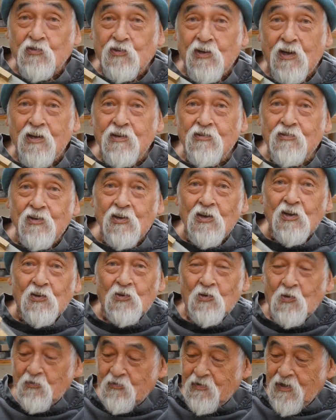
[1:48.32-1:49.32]
days,
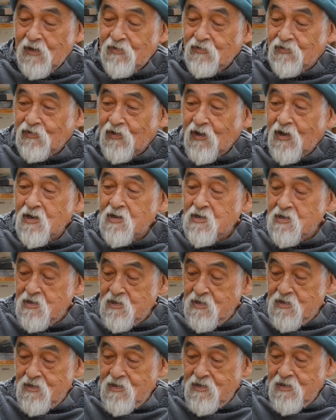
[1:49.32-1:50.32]
not Bonsai.
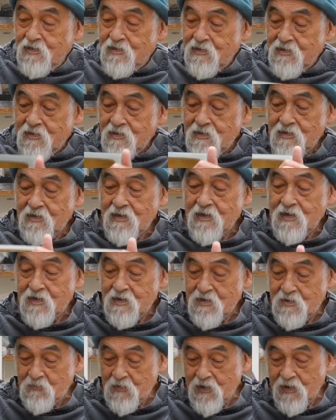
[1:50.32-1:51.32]

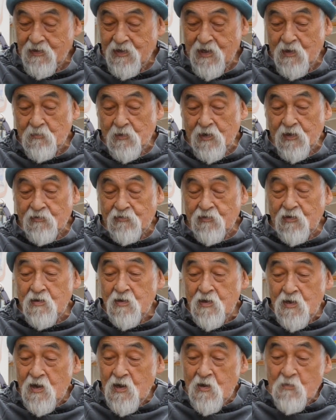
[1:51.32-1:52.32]
That came later,
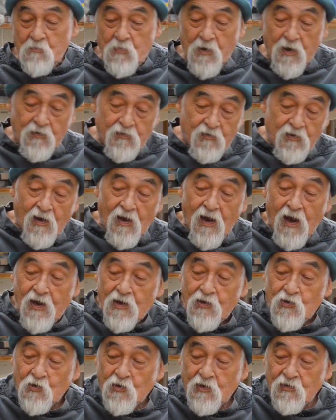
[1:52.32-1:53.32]
but
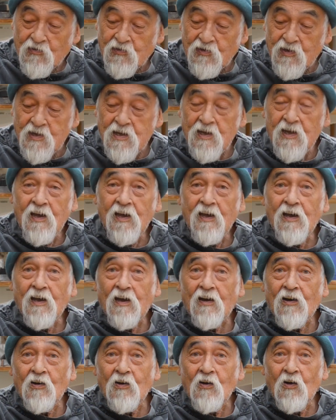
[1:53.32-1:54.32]
you can see
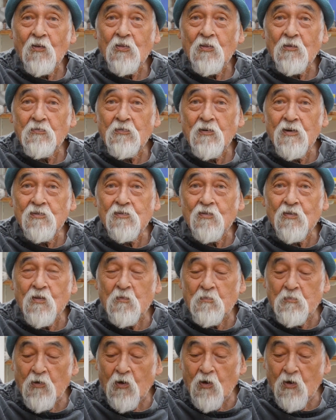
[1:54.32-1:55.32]
here on the front of the
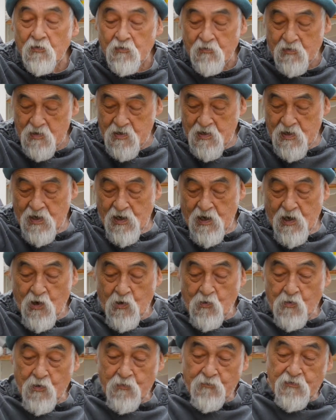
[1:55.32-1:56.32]
pot
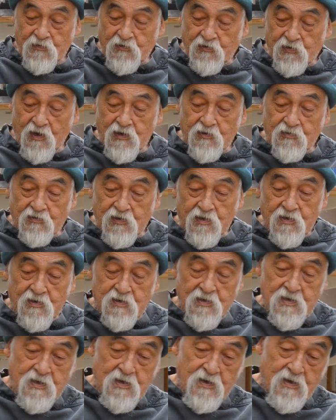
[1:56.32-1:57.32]
how I've incised it.
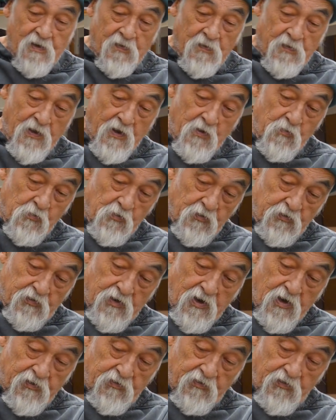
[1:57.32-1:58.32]
That was
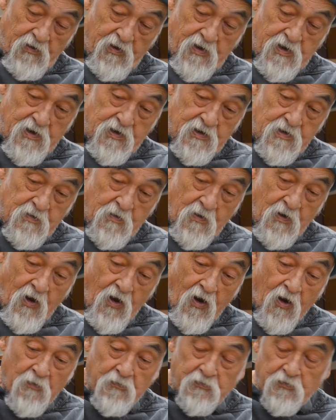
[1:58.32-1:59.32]
cut in
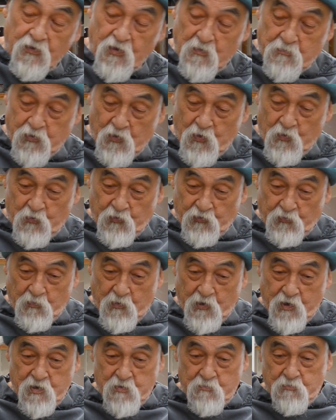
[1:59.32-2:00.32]
after the pot was
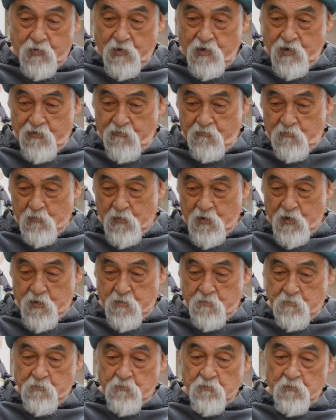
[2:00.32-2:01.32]
made, and believe
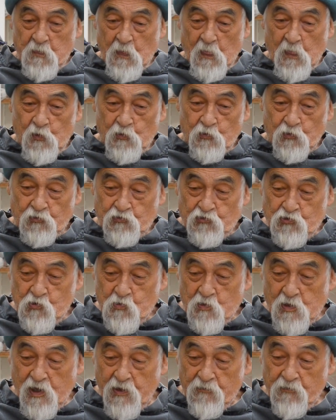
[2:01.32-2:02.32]
me, not too
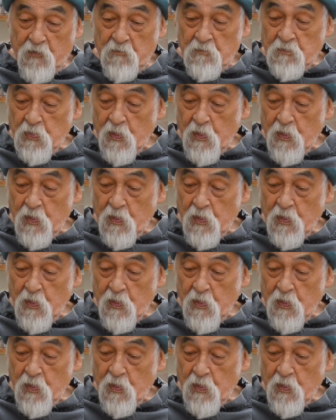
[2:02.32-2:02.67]
clever